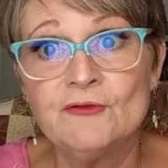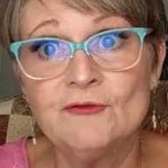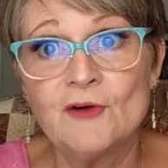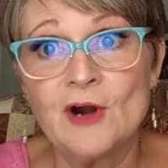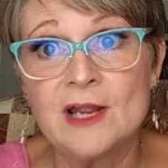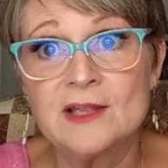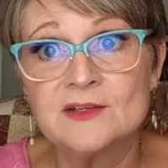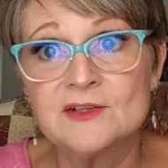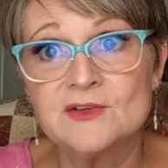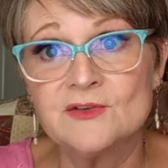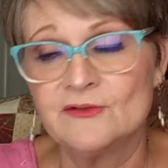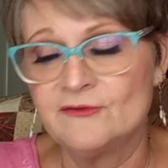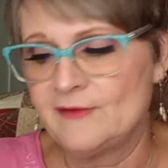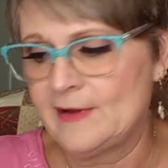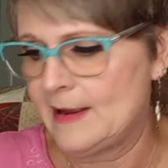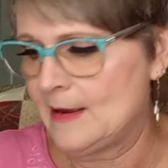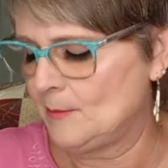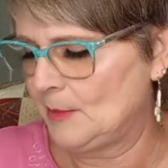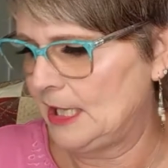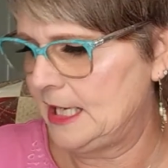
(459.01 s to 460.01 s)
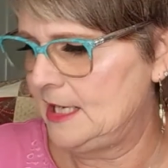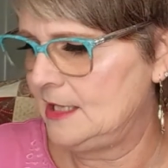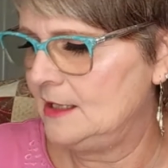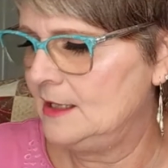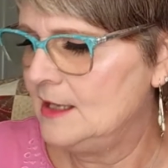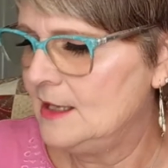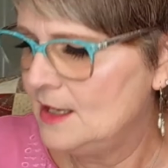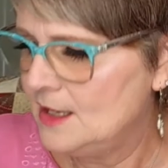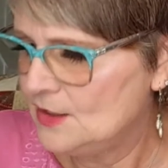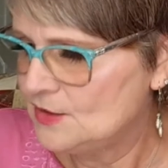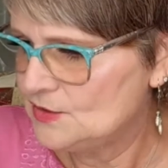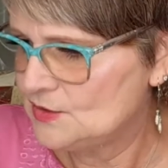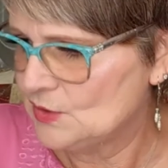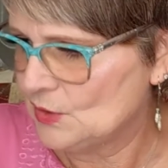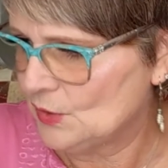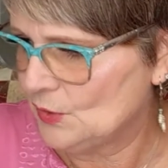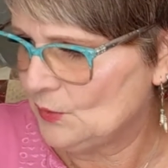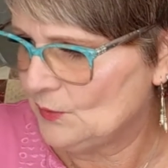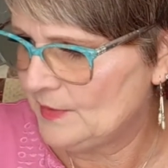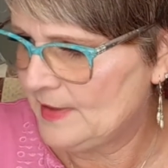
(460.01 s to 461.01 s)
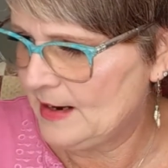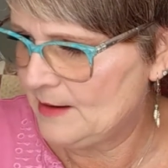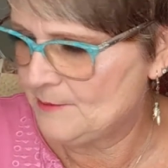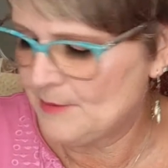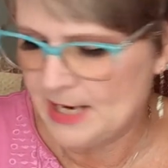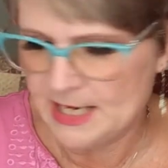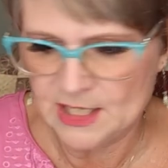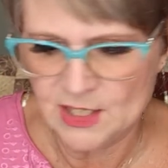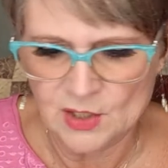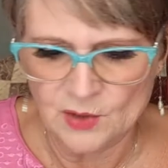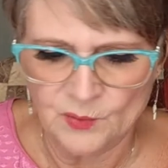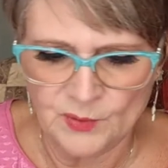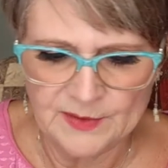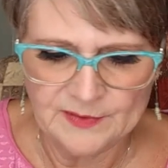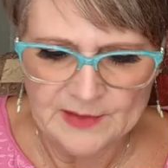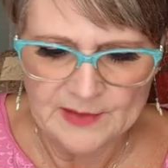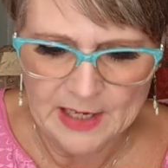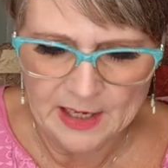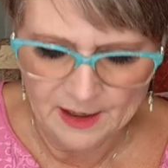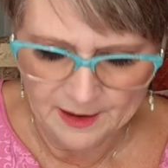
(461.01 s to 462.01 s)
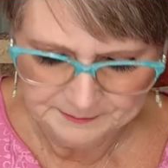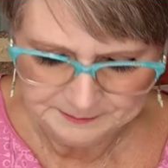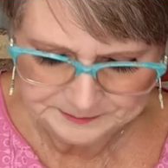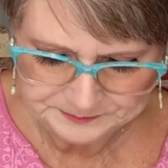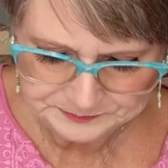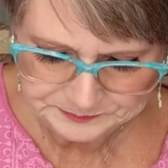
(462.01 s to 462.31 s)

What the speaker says: friends or family. So that might go in there.